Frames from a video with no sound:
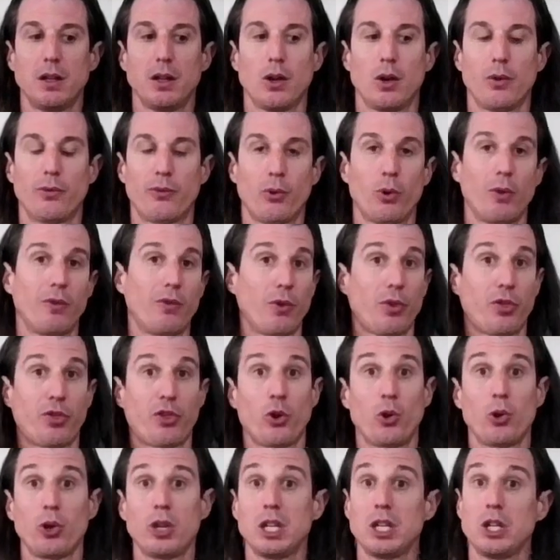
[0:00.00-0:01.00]
for over
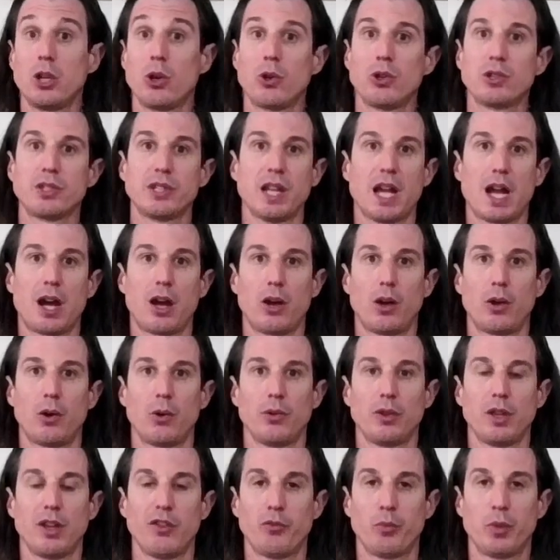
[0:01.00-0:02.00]
thirty years now,
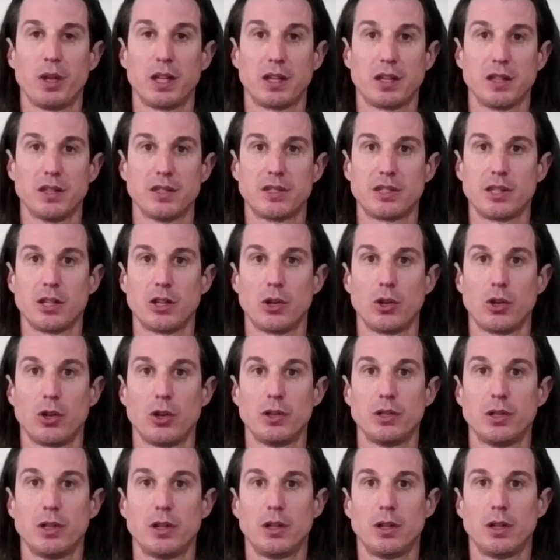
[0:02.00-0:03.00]
they've been
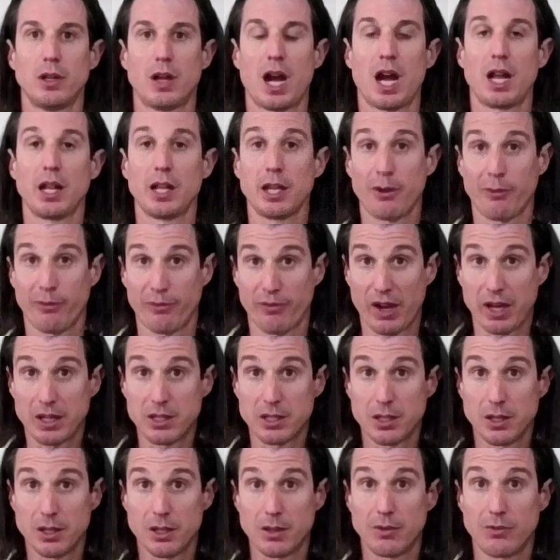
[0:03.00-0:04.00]
considered highly
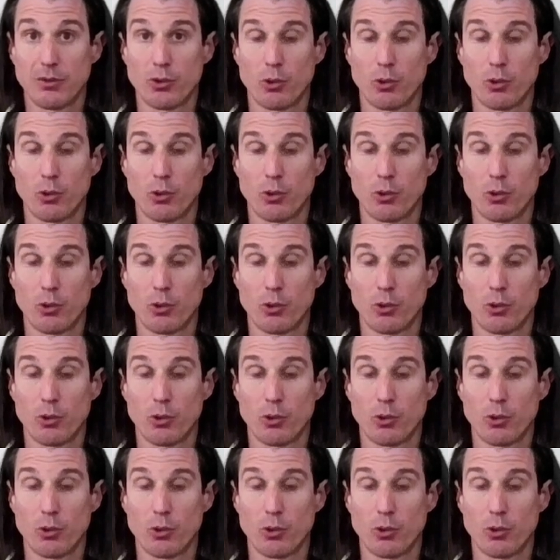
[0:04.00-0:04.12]
effective.